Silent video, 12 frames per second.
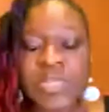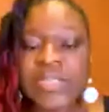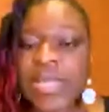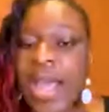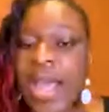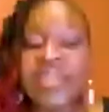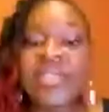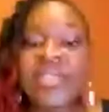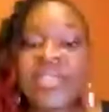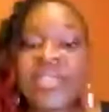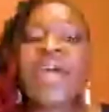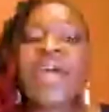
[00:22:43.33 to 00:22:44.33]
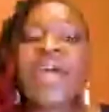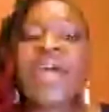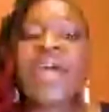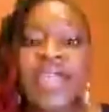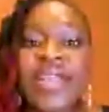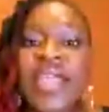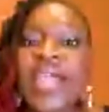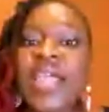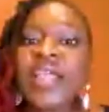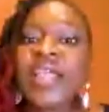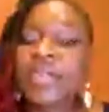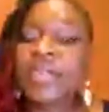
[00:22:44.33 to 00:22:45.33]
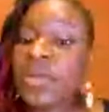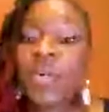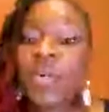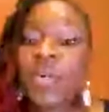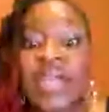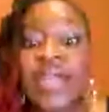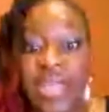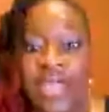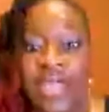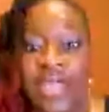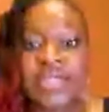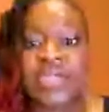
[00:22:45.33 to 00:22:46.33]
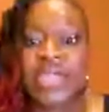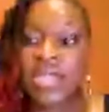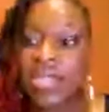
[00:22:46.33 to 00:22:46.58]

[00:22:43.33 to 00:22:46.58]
Once I identify it, depending on what it is